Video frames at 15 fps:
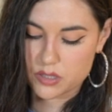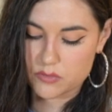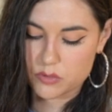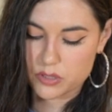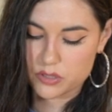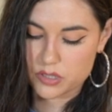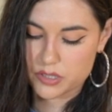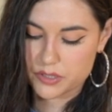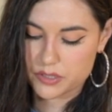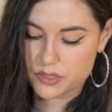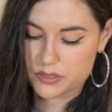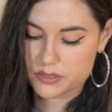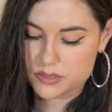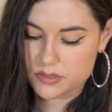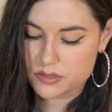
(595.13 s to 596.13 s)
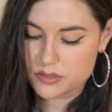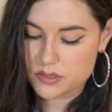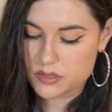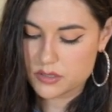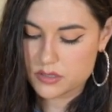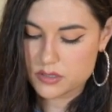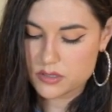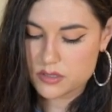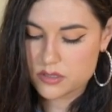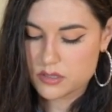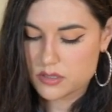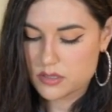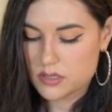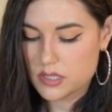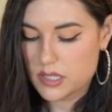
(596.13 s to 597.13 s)
oil on, you guys.
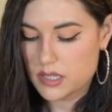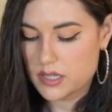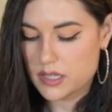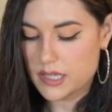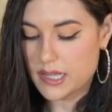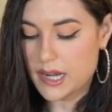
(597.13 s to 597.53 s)
And